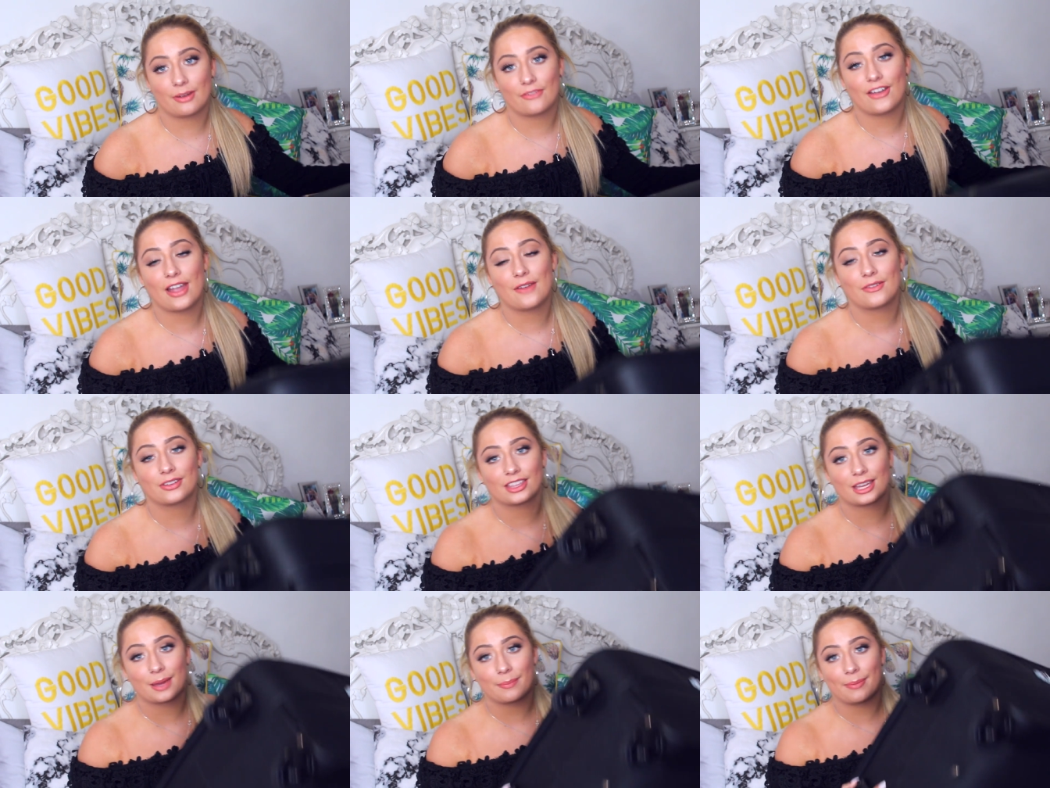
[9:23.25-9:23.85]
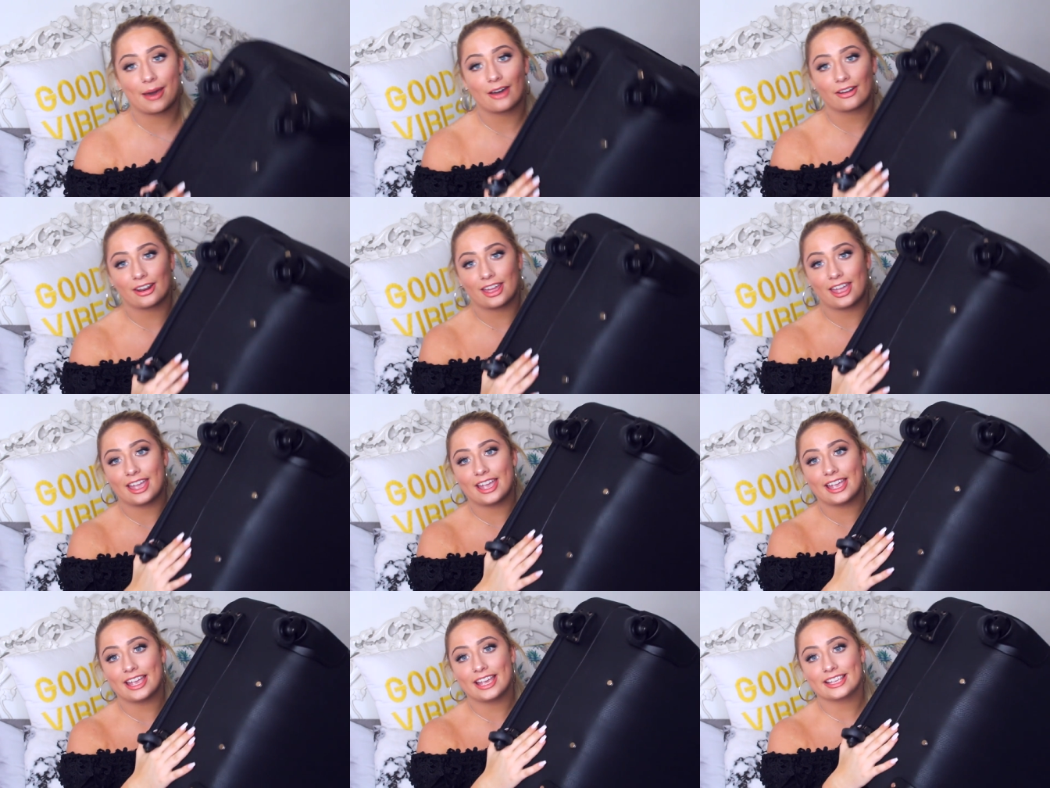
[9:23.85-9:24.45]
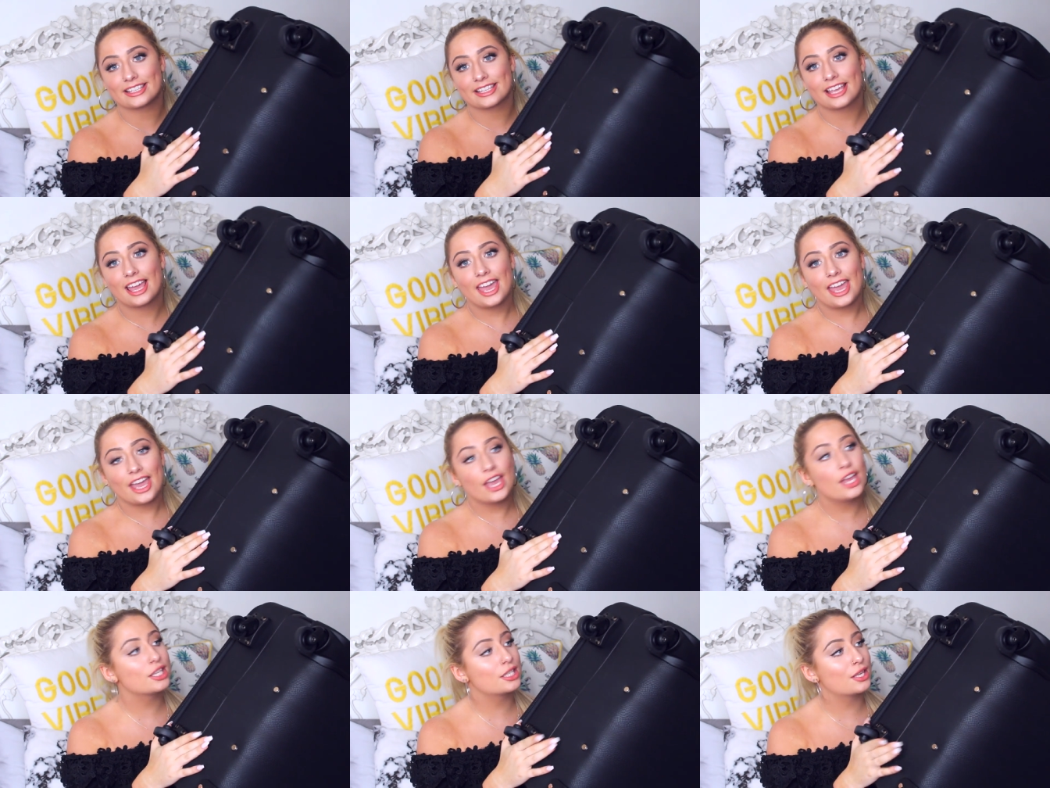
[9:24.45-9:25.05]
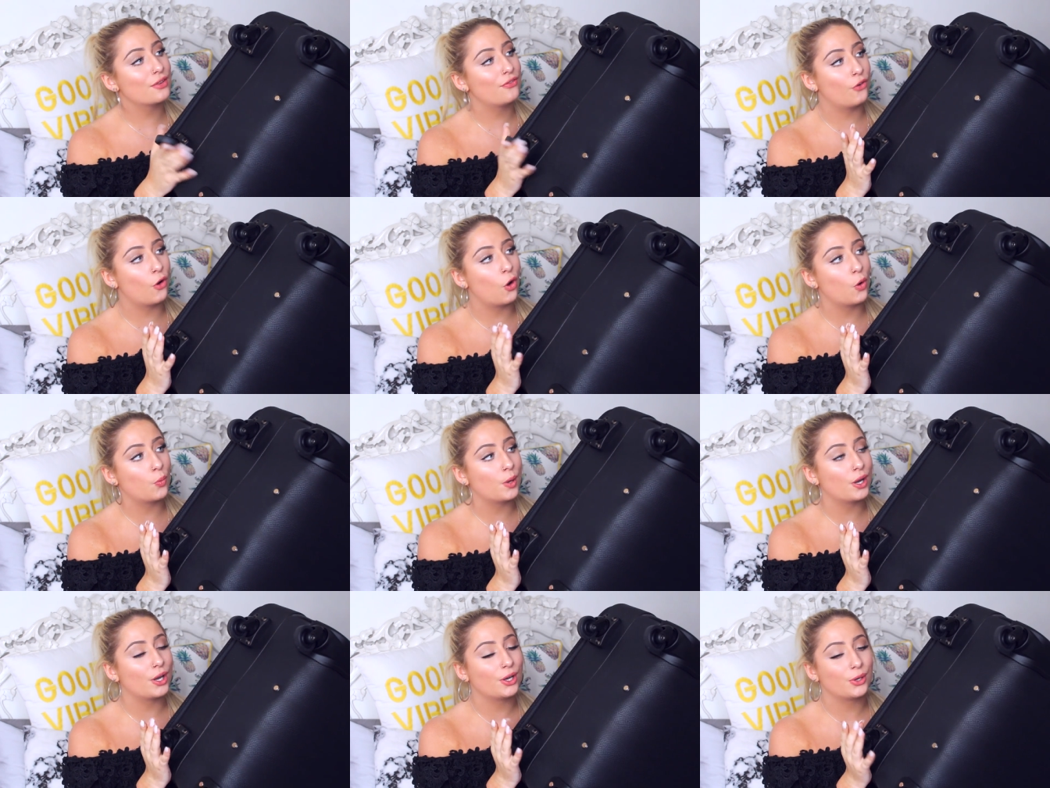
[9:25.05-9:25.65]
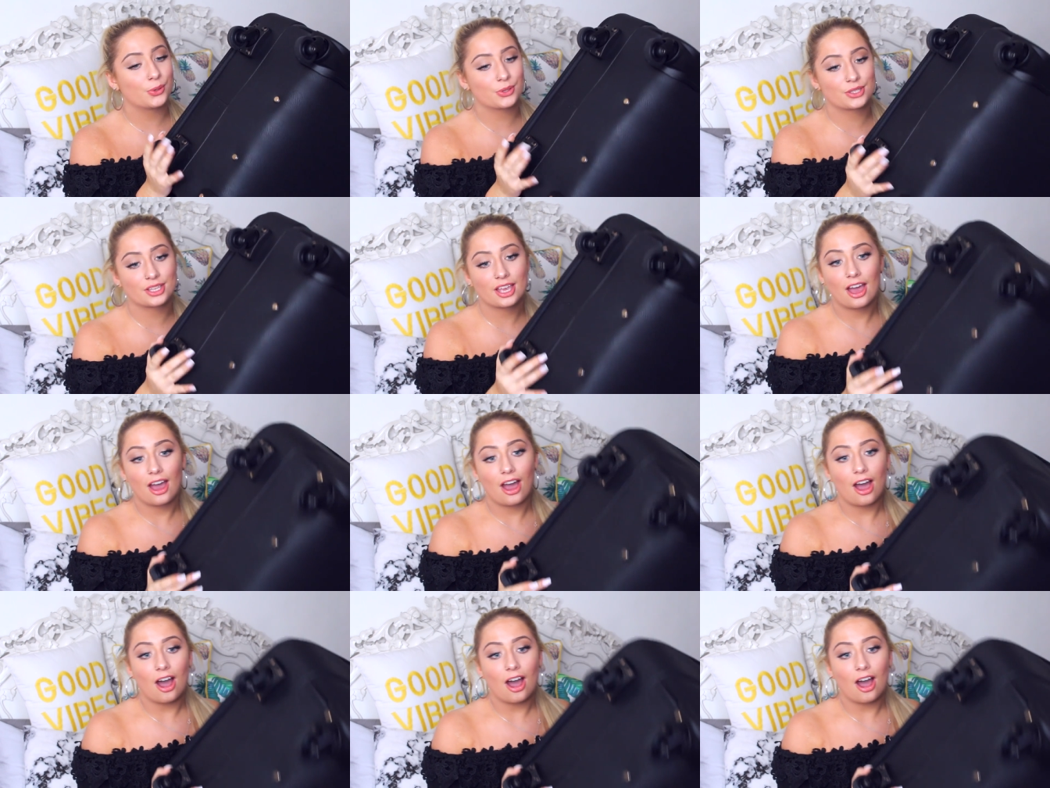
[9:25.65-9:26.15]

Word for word: My favourite thing about it is it's four wheels.